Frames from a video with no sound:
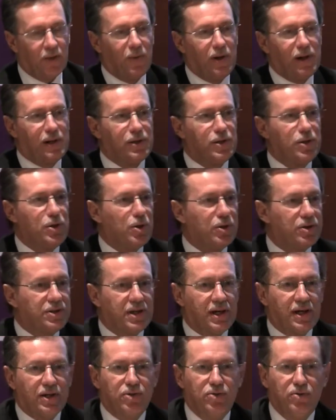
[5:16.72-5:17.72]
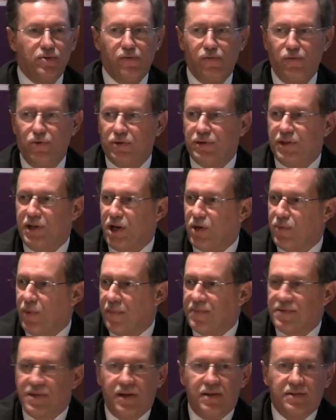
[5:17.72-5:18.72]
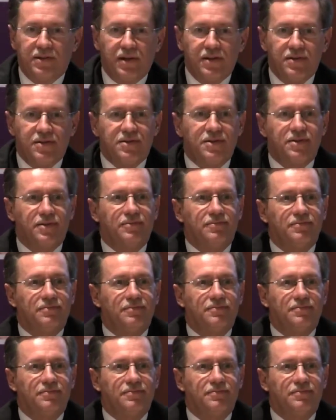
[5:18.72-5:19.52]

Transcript: Well, no doubt you've looked at our website, yes?